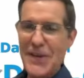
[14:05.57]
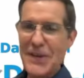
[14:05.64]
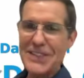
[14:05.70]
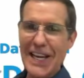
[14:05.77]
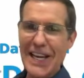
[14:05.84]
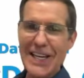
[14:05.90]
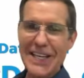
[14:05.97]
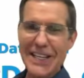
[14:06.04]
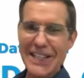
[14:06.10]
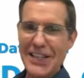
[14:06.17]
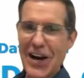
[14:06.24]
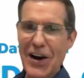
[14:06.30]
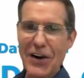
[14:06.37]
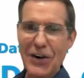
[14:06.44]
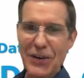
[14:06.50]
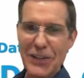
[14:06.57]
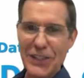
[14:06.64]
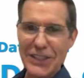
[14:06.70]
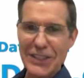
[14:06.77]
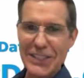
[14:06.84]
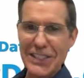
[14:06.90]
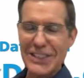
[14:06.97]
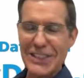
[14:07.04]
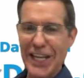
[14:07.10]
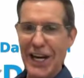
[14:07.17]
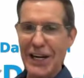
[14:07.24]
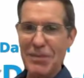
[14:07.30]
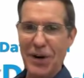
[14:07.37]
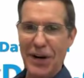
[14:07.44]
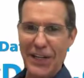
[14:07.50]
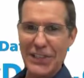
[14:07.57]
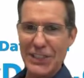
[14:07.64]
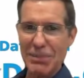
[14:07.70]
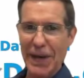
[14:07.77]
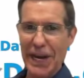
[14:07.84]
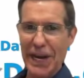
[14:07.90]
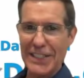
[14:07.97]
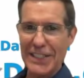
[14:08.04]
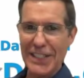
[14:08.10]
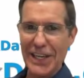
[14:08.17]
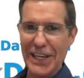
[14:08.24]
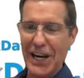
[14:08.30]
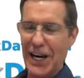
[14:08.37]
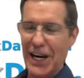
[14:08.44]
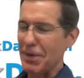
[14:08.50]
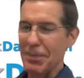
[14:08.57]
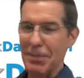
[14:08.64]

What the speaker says: saying that no, it's the stock market's impacting the economy.